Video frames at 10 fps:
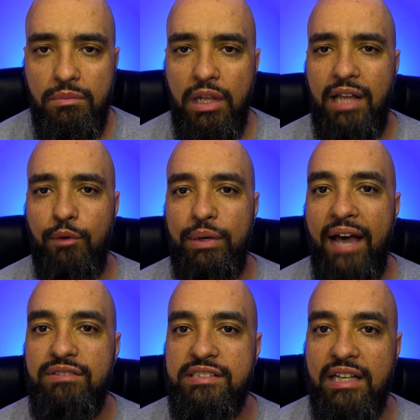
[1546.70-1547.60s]
Like we
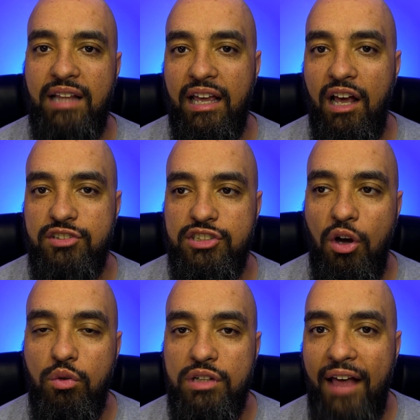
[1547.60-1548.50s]
have to say, like, uh,
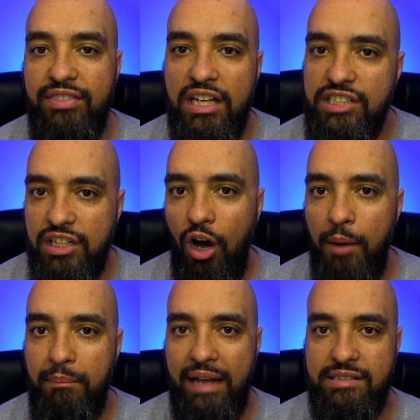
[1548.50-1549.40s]
so I think she
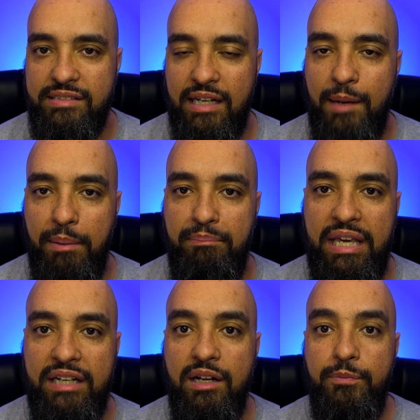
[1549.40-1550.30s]
called Mike to set up a
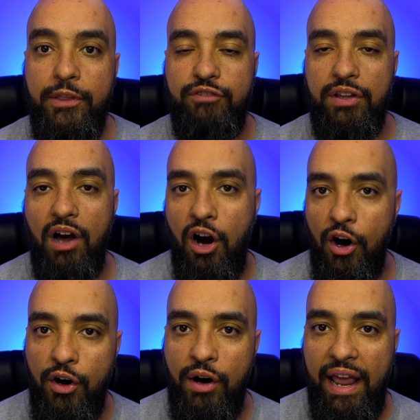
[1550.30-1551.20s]
meet for the
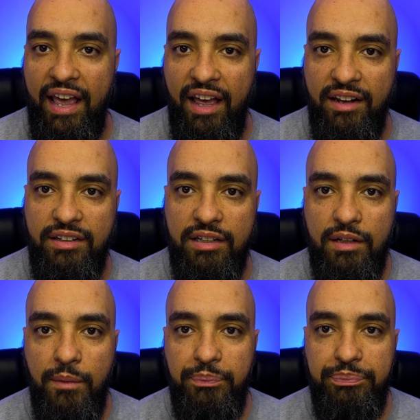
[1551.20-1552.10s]
her and
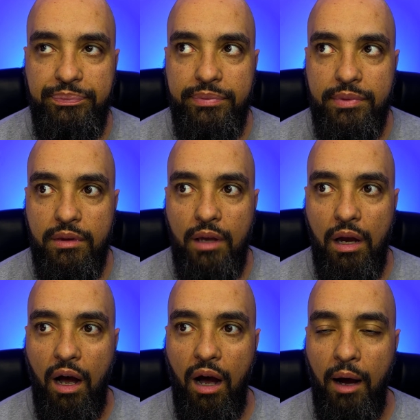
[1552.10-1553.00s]

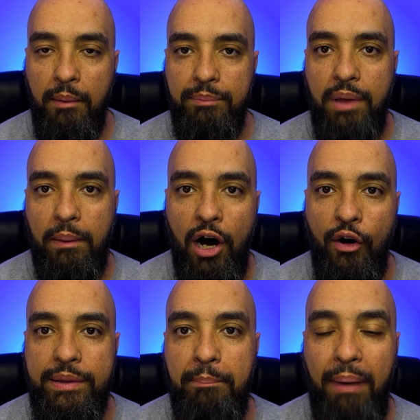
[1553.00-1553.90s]
uh the her
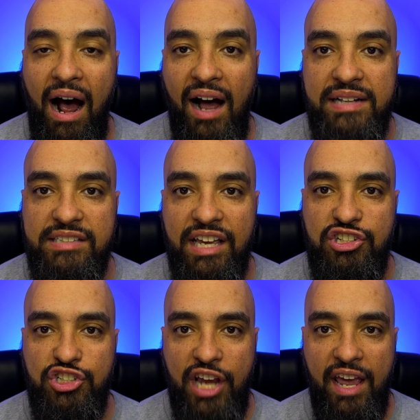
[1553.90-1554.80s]
and the bonds
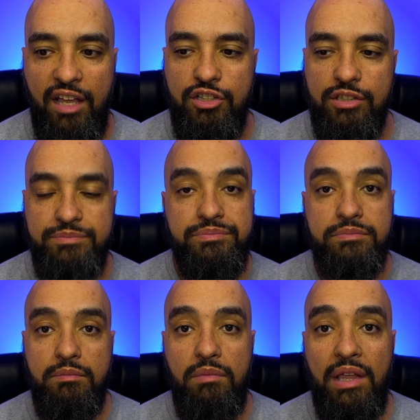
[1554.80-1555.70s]
exchange.
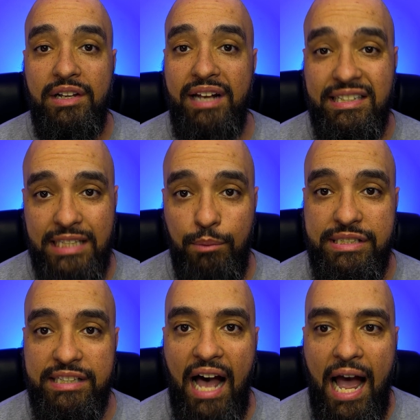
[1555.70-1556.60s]
The next time we
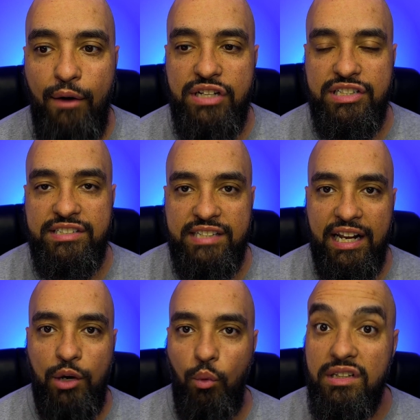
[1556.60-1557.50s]
see Iris, she's
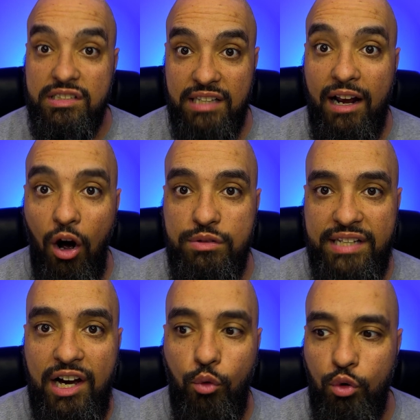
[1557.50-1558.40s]
sitting in what looks like a
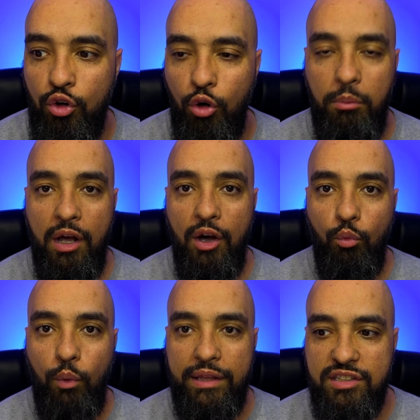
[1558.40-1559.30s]
hotel room
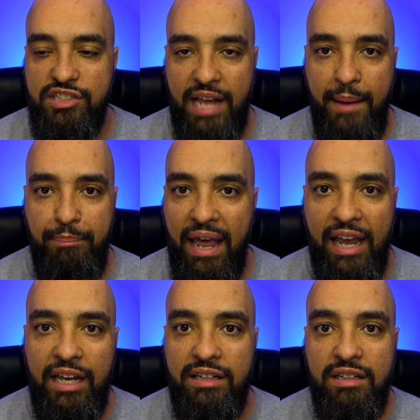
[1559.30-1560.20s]
with
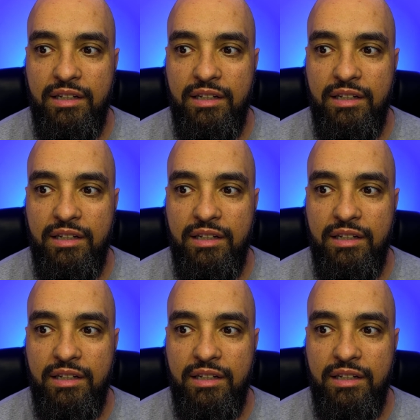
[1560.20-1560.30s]
champagne,